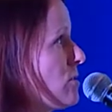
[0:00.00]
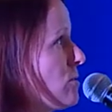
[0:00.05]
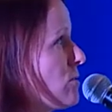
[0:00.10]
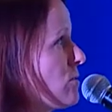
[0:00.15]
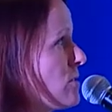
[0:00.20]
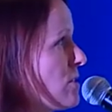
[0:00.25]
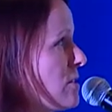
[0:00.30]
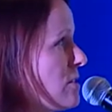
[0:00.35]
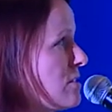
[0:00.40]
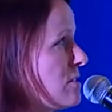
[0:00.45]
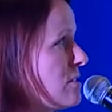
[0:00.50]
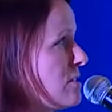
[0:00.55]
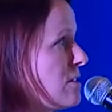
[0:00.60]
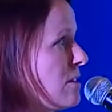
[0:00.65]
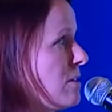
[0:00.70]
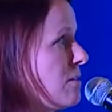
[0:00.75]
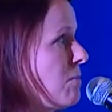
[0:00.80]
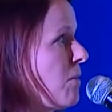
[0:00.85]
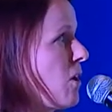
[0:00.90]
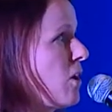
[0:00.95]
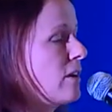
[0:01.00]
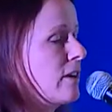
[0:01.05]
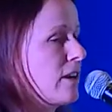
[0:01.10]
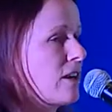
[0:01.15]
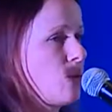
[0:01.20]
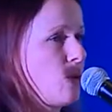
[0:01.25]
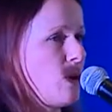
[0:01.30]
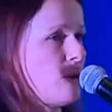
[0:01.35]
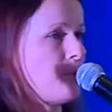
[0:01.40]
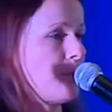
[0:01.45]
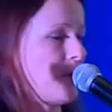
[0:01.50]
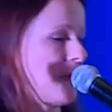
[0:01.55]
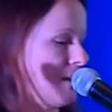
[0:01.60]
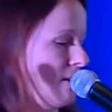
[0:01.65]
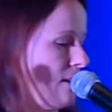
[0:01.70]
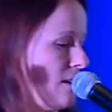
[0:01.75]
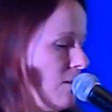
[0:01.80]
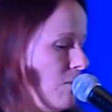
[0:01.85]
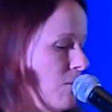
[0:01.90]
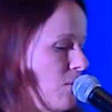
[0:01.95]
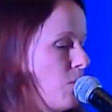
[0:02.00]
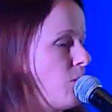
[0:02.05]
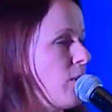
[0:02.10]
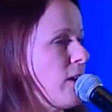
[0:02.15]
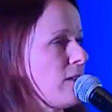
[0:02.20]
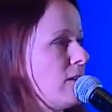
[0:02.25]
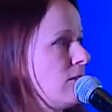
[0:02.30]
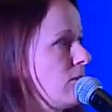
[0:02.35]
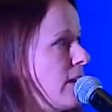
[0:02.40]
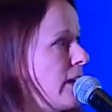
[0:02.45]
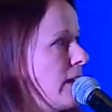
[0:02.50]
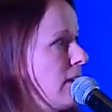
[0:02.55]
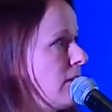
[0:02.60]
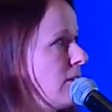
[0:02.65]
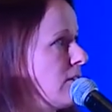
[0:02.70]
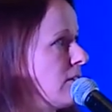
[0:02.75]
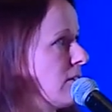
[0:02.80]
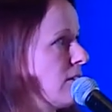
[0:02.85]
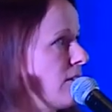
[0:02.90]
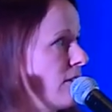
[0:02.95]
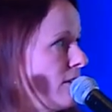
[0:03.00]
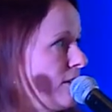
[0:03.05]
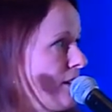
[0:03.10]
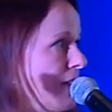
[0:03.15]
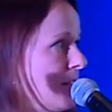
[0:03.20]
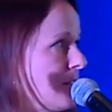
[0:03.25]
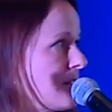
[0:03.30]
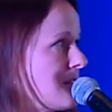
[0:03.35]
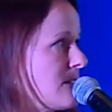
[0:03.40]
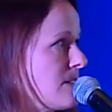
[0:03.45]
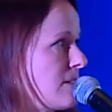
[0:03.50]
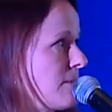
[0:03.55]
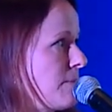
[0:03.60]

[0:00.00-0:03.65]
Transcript: system are equipping them with the right things?